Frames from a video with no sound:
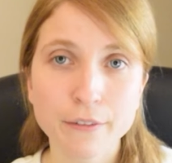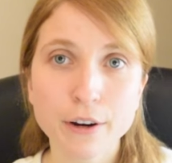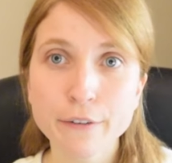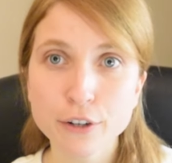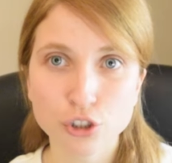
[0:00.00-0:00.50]

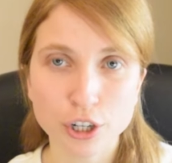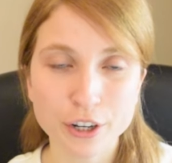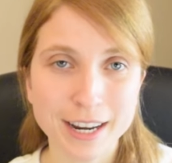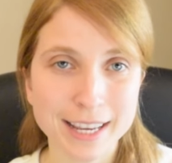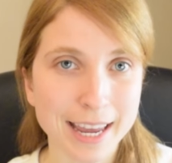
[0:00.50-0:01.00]
very first
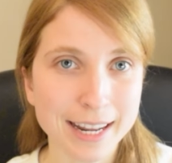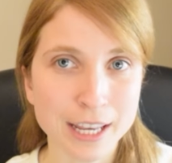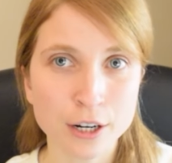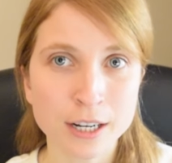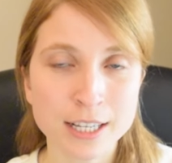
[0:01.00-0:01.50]
trigger that I get
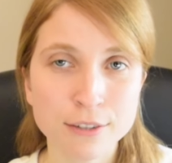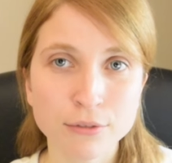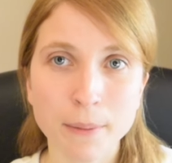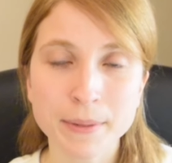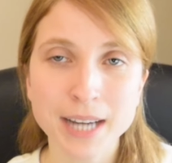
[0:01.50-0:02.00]
here is
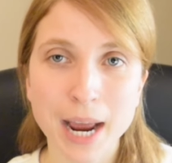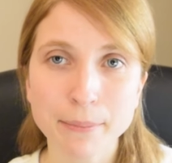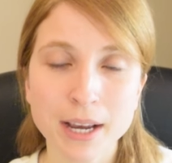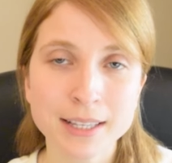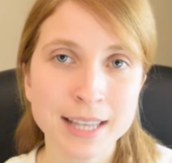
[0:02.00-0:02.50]
from
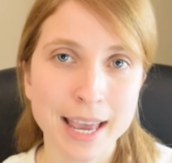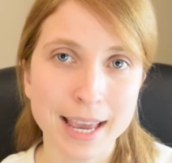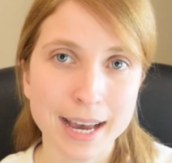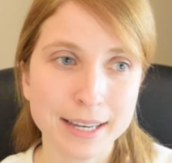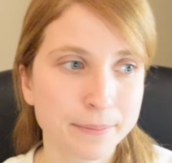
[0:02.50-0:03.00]
Timelines
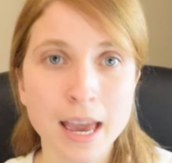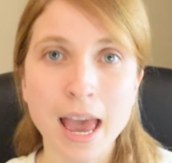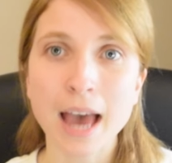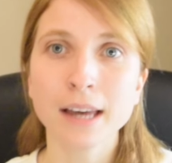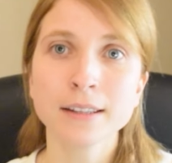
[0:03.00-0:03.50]
AI.
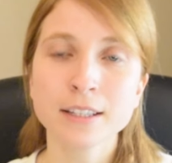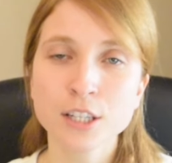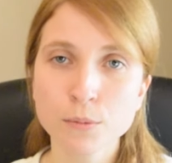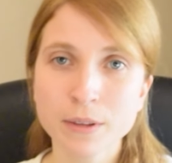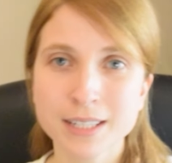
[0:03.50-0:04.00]
And this
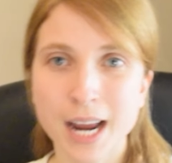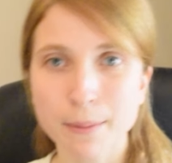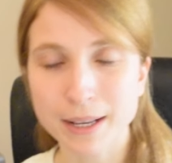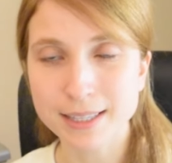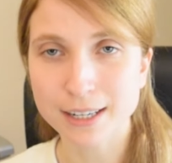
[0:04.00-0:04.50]
is where the
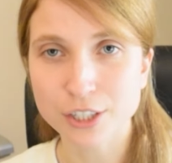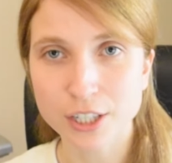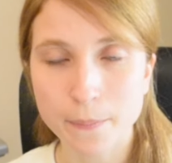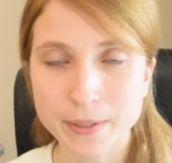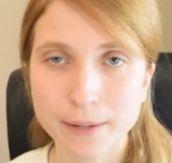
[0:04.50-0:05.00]
timeline section
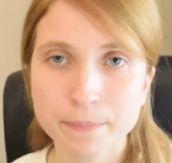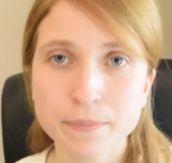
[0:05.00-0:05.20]
comes in.